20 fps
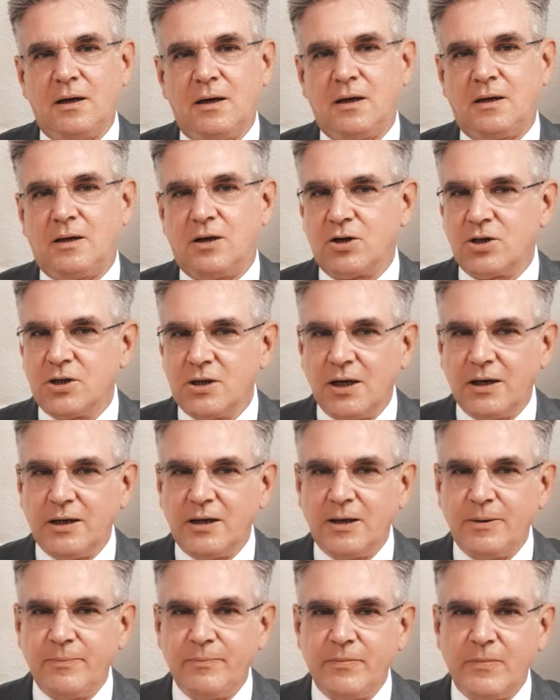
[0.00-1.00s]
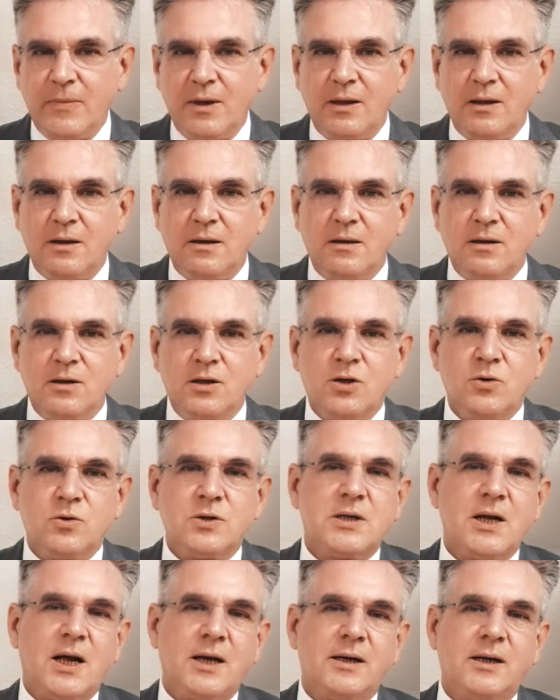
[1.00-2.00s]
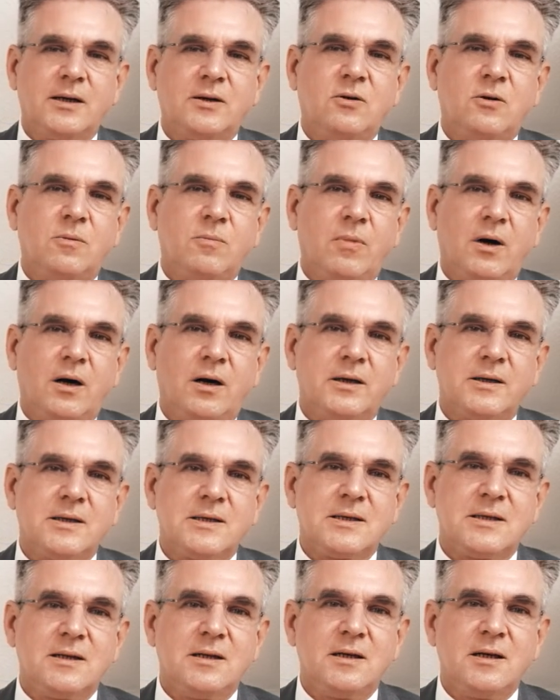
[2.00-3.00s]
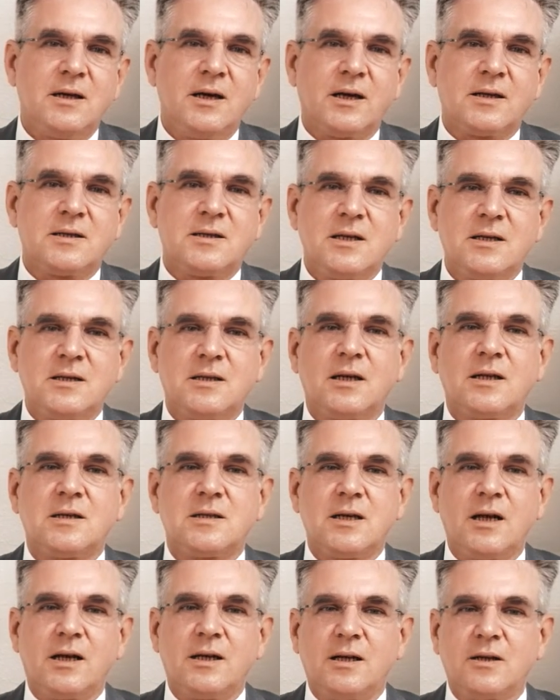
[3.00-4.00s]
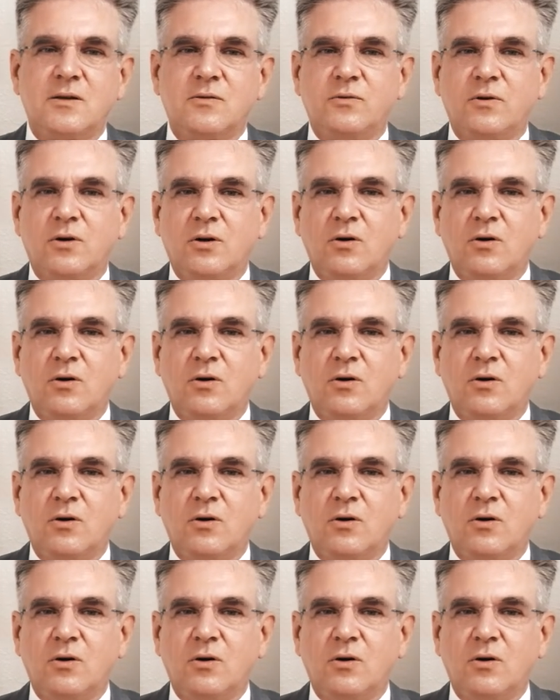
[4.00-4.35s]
Additionally, the new standard combines the existing standards for